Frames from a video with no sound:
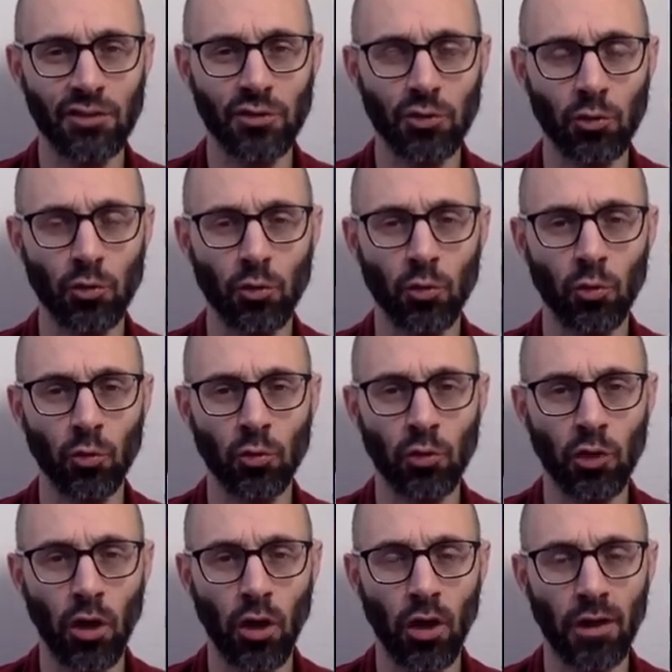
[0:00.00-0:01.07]
to
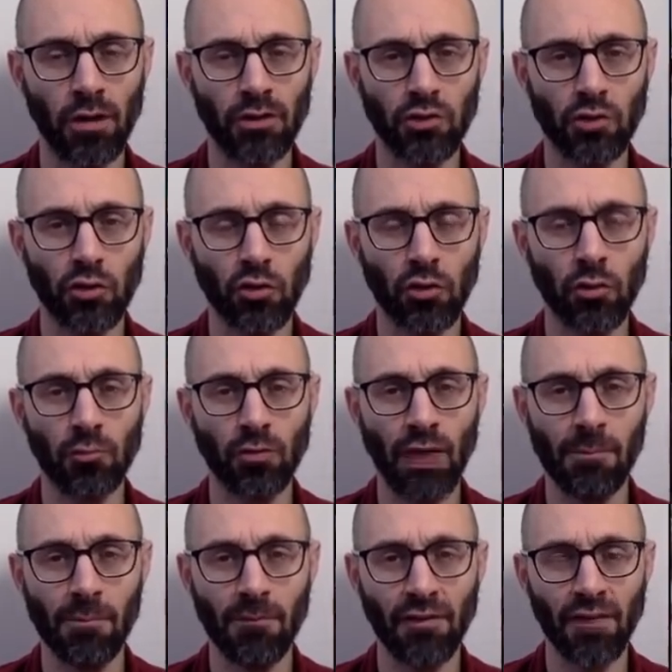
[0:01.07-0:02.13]
long-term
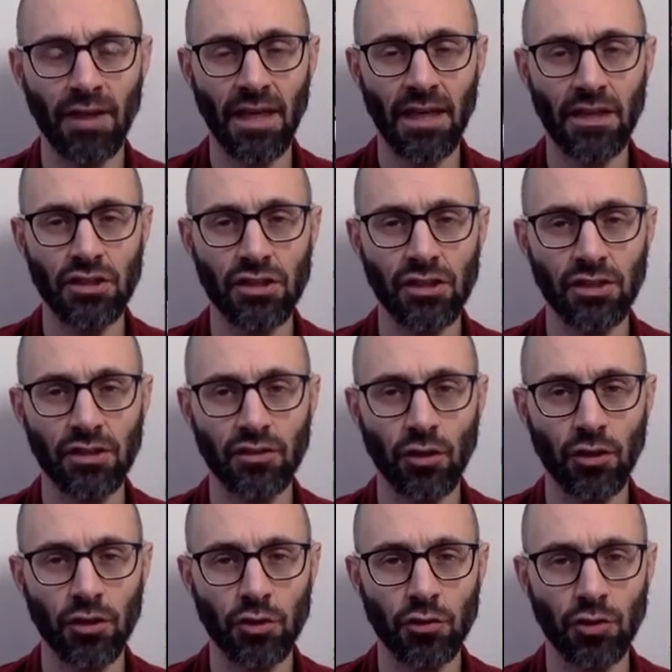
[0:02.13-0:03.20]
ramifications
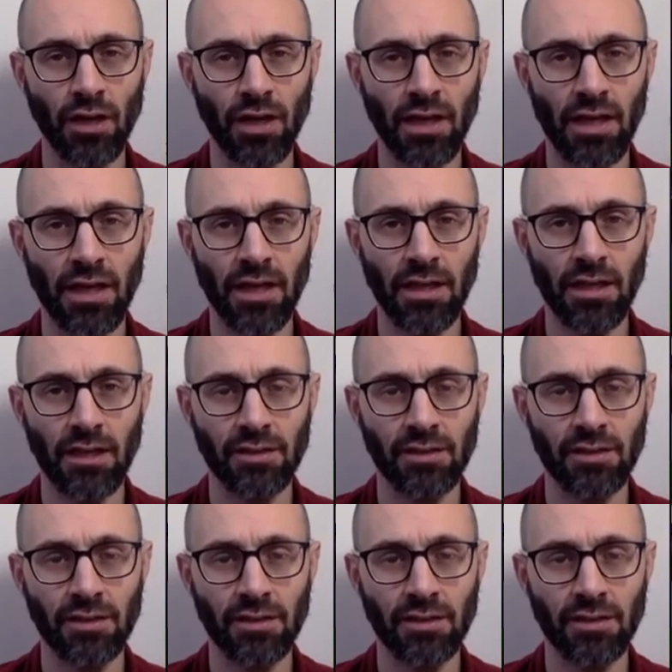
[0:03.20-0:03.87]
on trade and